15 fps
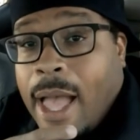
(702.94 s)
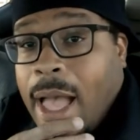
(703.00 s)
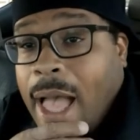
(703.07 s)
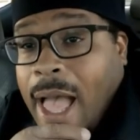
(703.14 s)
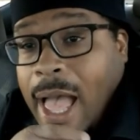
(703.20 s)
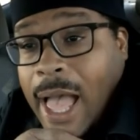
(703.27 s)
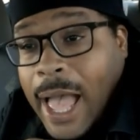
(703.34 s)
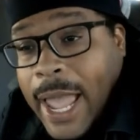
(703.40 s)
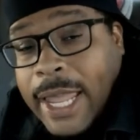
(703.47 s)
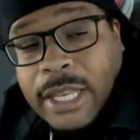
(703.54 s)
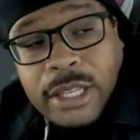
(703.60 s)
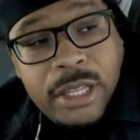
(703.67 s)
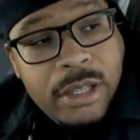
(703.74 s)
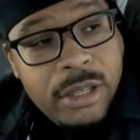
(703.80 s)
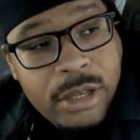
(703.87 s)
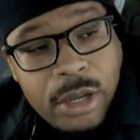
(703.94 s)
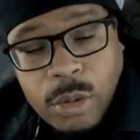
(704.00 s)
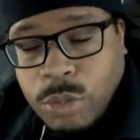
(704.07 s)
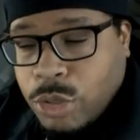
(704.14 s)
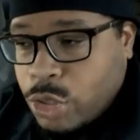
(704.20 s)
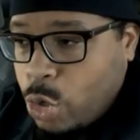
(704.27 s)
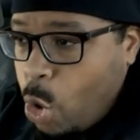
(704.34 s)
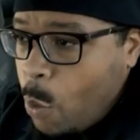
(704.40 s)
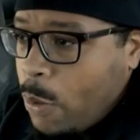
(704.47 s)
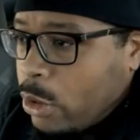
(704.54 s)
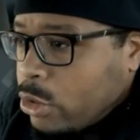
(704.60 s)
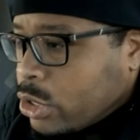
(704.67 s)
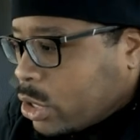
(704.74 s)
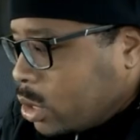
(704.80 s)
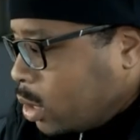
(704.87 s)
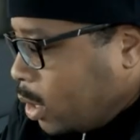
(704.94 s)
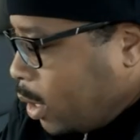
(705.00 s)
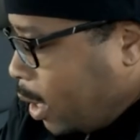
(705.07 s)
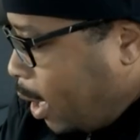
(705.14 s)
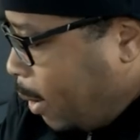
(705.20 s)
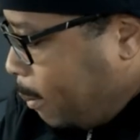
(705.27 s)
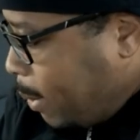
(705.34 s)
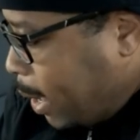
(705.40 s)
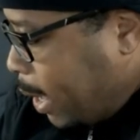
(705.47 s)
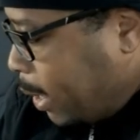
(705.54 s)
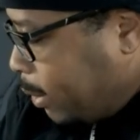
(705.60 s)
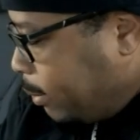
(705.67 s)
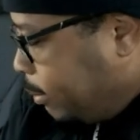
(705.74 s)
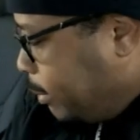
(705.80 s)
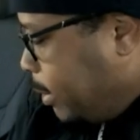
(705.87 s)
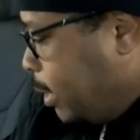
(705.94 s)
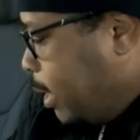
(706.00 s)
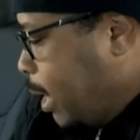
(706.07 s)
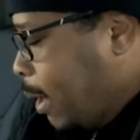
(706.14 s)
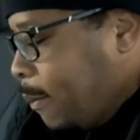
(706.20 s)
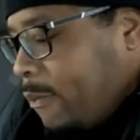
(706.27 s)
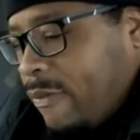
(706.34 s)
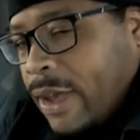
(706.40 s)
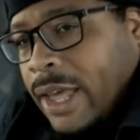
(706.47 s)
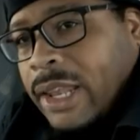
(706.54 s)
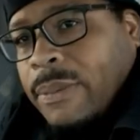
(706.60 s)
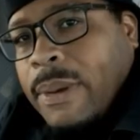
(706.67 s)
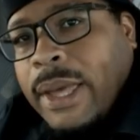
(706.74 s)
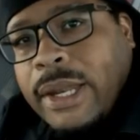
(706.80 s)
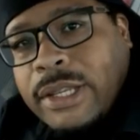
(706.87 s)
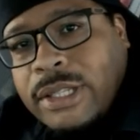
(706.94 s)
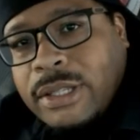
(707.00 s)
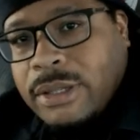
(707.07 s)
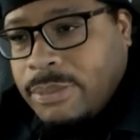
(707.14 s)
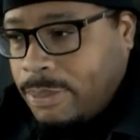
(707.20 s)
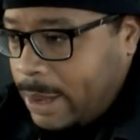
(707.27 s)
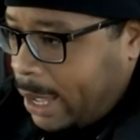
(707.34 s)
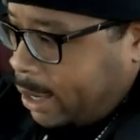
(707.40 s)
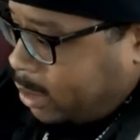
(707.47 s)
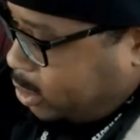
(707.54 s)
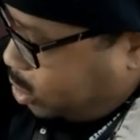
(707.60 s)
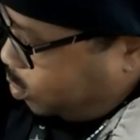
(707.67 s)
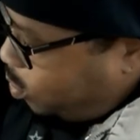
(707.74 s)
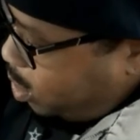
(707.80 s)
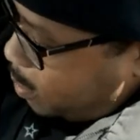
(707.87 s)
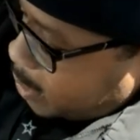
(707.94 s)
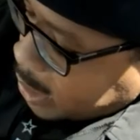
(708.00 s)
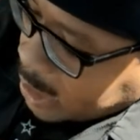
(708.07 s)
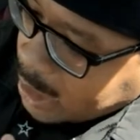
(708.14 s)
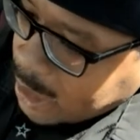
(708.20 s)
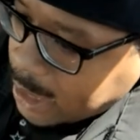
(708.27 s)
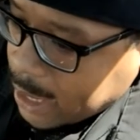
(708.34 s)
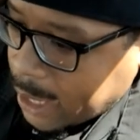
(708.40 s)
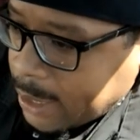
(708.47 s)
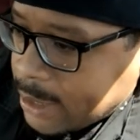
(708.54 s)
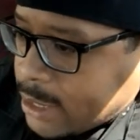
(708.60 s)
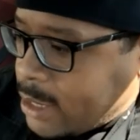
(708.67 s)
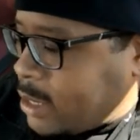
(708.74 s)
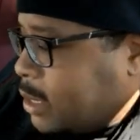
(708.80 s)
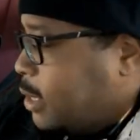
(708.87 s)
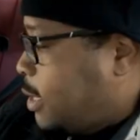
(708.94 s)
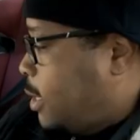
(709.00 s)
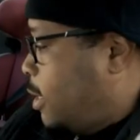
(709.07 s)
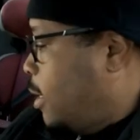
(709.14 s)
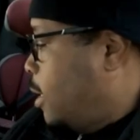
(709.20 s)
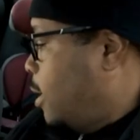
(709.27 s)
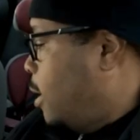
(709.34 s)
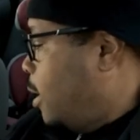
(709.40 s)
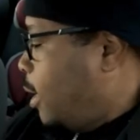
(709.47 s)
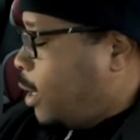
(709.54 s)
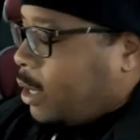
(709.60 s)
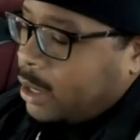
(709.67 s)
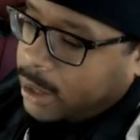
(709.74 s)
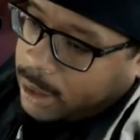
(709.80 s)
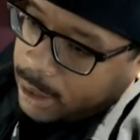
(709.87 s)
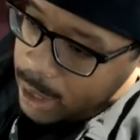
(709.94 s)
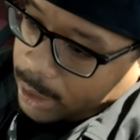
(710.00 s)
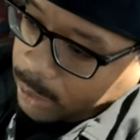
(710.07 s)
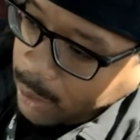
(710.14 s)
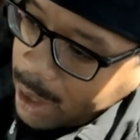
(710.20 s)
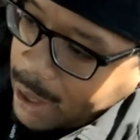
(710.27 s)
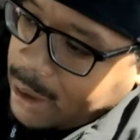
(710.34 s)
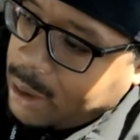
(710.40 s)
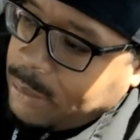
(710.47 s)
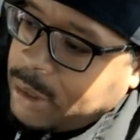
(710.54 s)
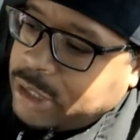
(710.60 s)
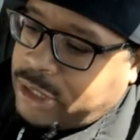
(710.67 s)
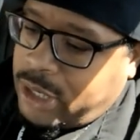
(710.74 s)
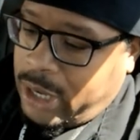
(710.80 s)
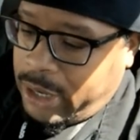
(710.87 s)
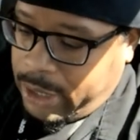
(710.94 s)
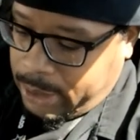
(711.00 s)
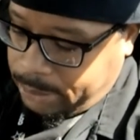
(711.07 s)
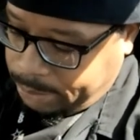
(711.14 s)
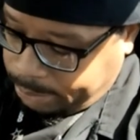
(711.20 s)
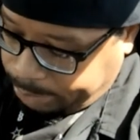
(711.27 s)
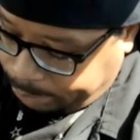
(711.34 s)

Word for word: All right, YouTubers, I'm back. I finally made it back to where I'm gonna eat at. I don't have that much time,